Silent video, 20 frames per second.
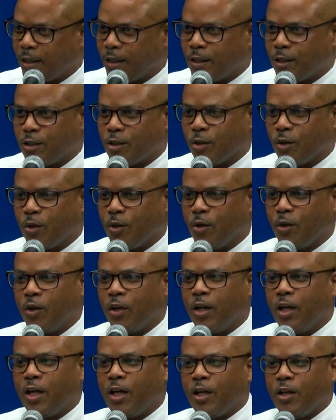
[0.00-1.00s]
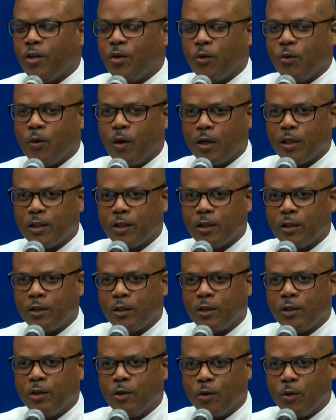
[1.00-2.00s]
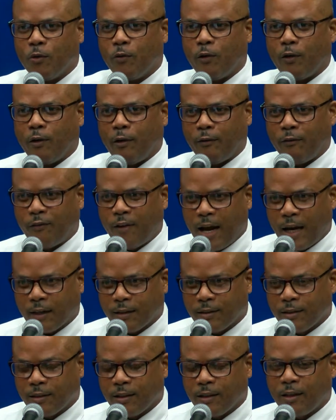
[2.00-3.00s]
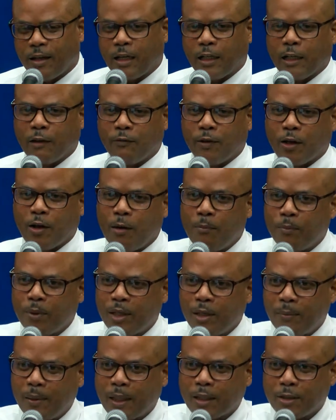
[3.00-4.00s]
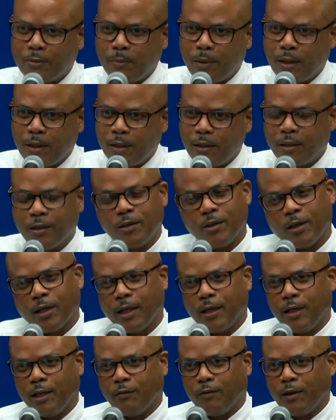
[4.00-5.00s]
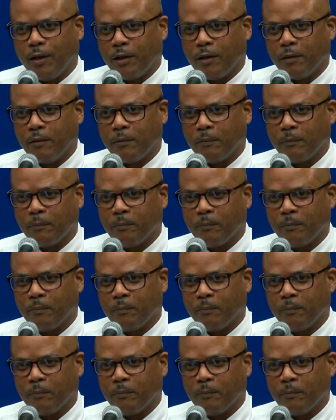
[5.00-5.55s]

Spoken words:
So you want to know for a fact that if the company makes money, you get dividend.